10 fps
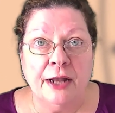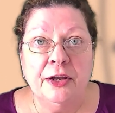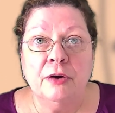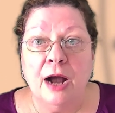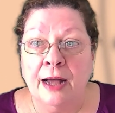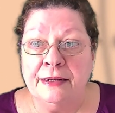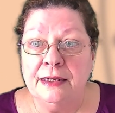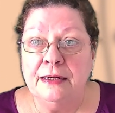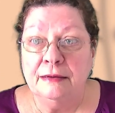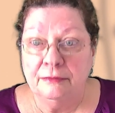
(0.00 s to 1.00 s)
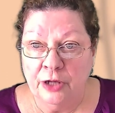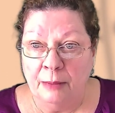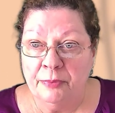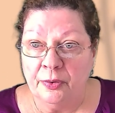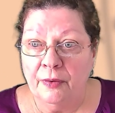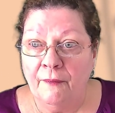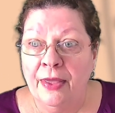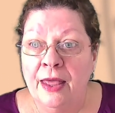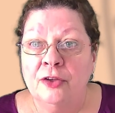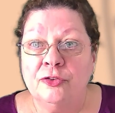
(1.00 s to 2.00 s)
your ID number
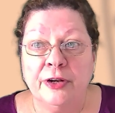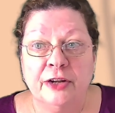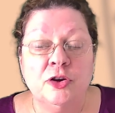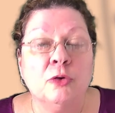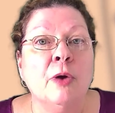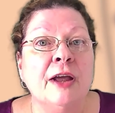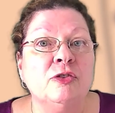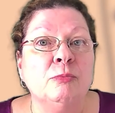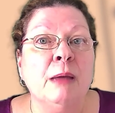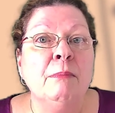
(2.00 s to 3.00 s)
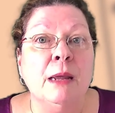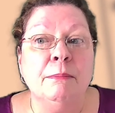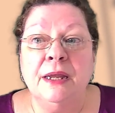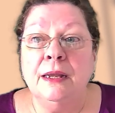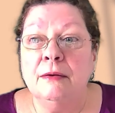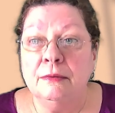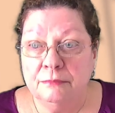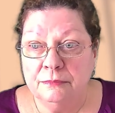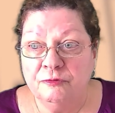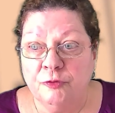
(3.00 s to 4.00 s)
so that your resume may be
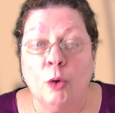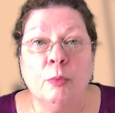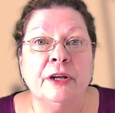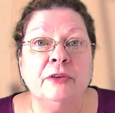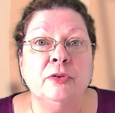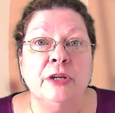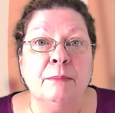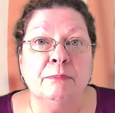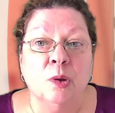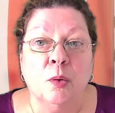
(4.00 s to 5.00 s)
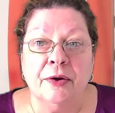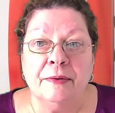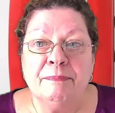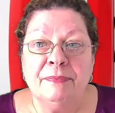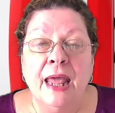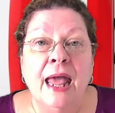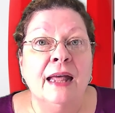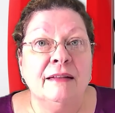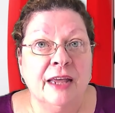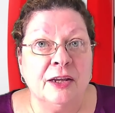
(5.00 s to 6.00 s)
forwarded to the employer.
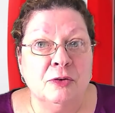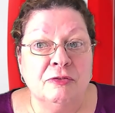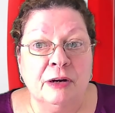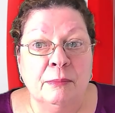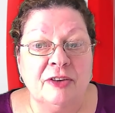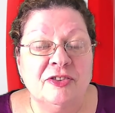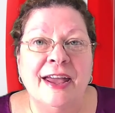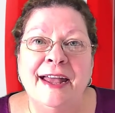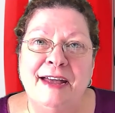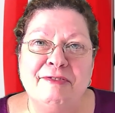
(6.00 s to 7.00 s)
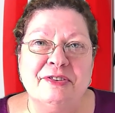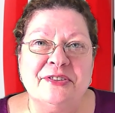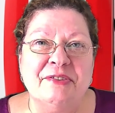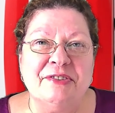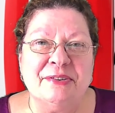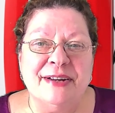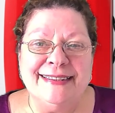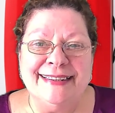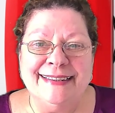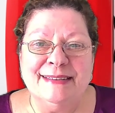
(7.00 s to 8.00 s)
Thank you very much and have yourself a great
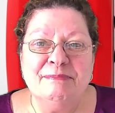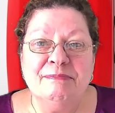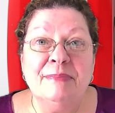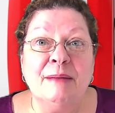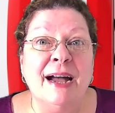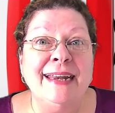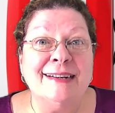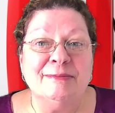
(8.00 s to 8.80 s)
day. Bye bye